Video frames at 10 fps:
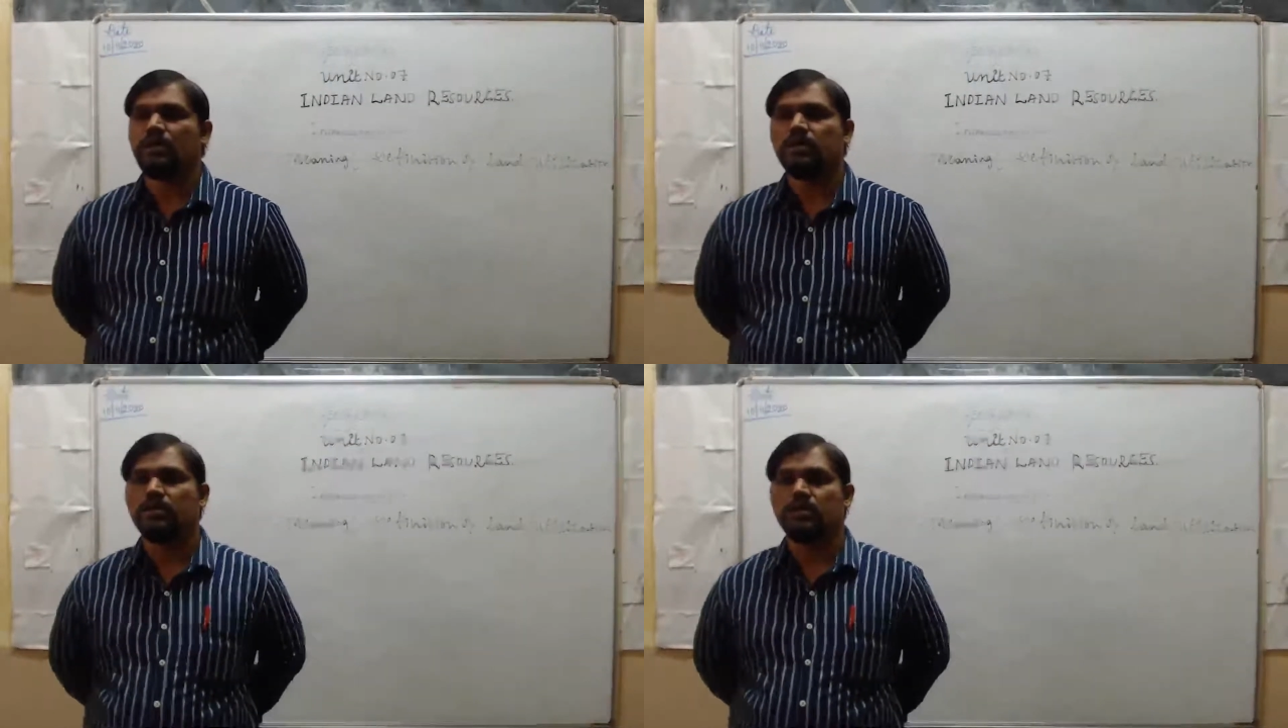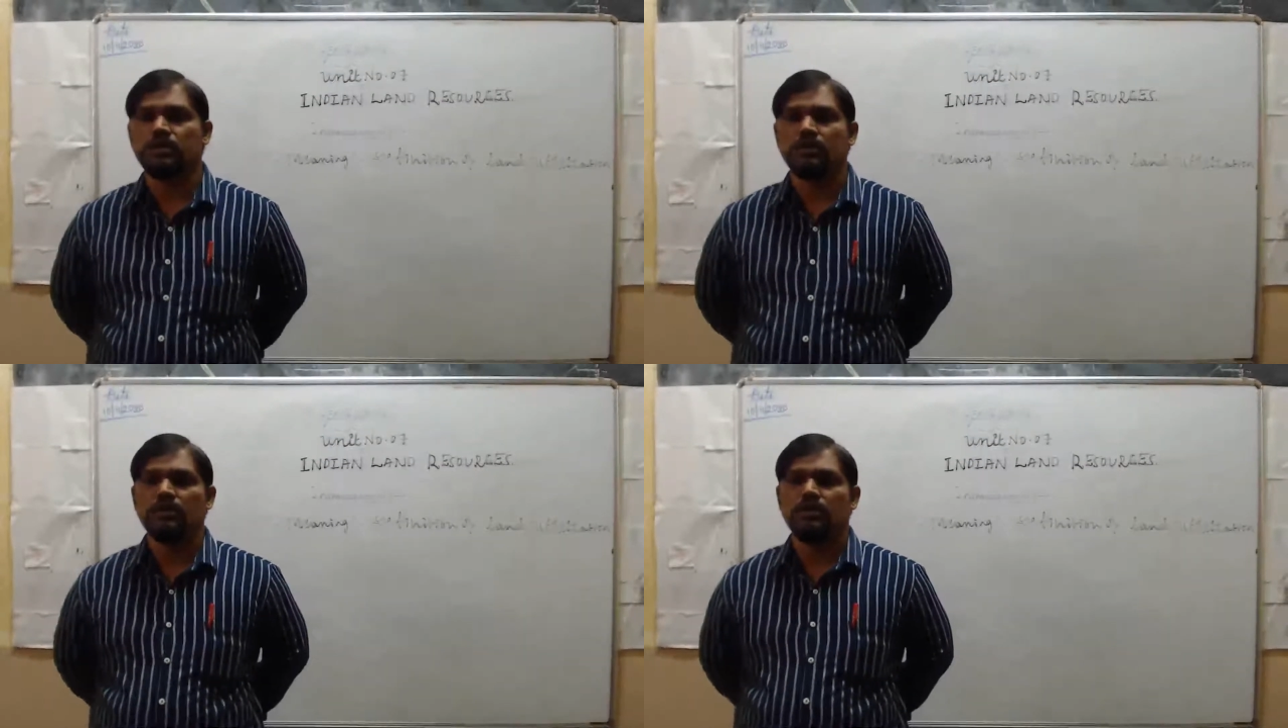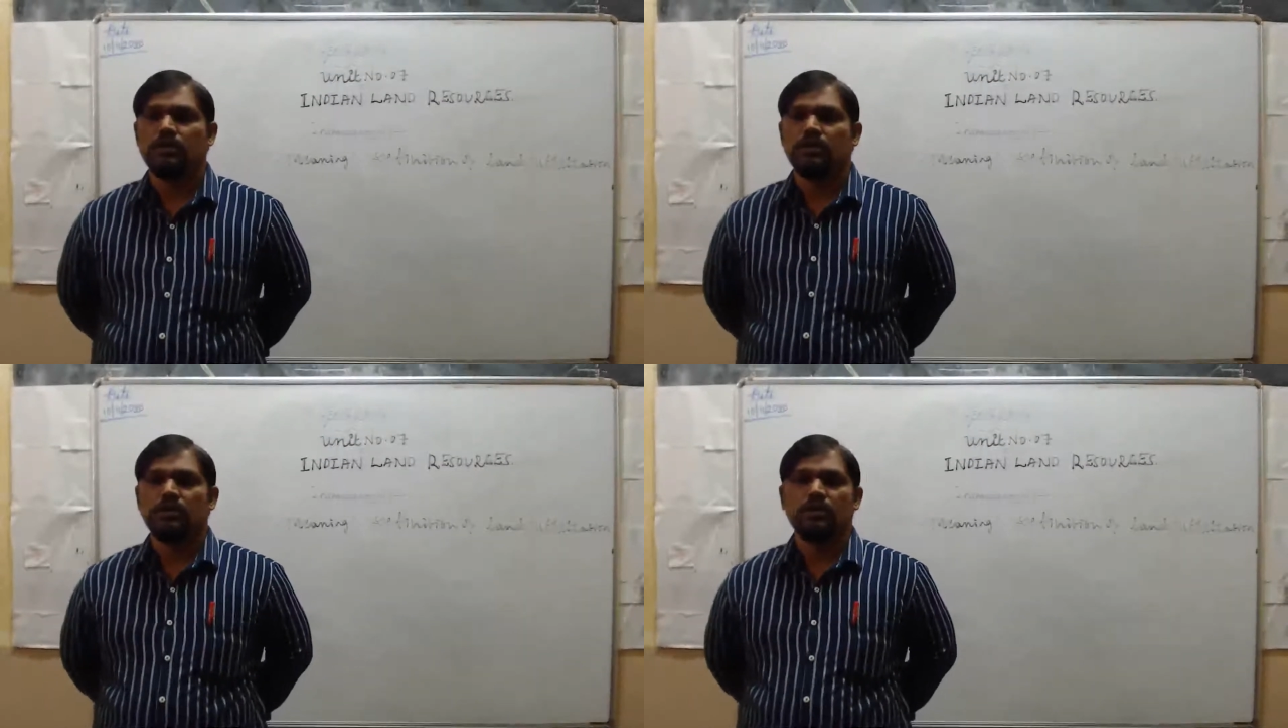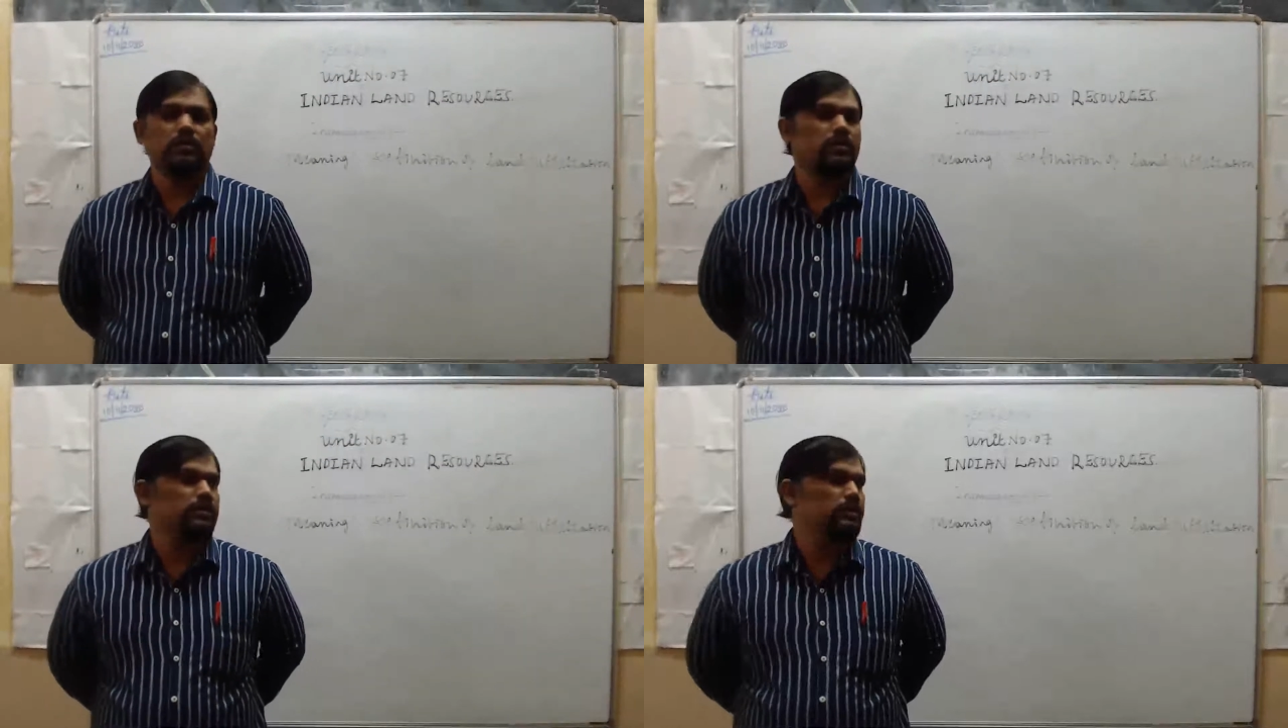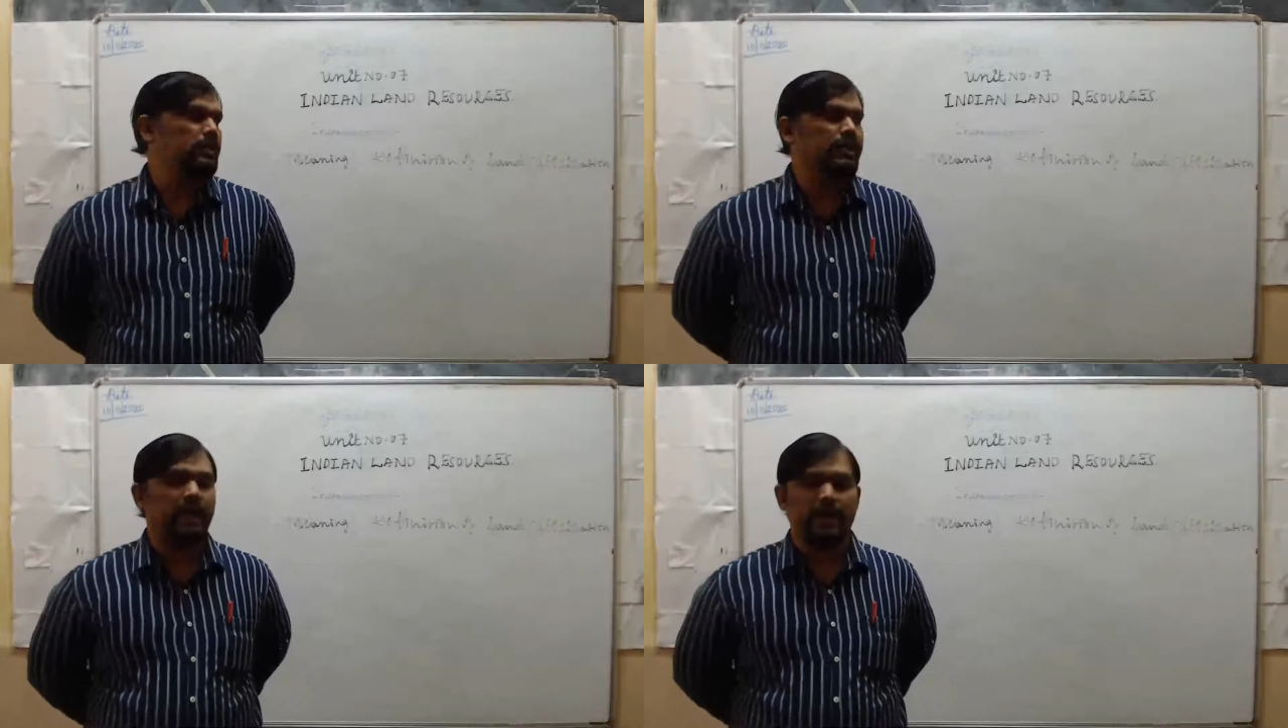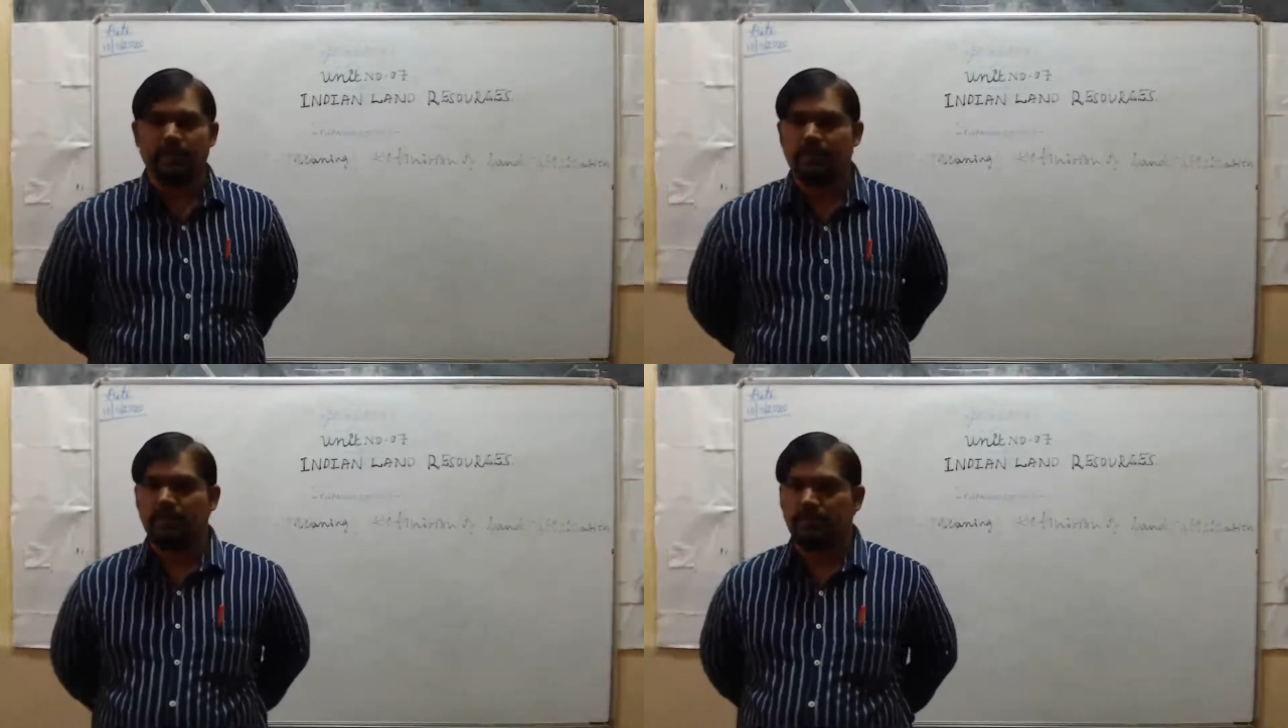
on that land.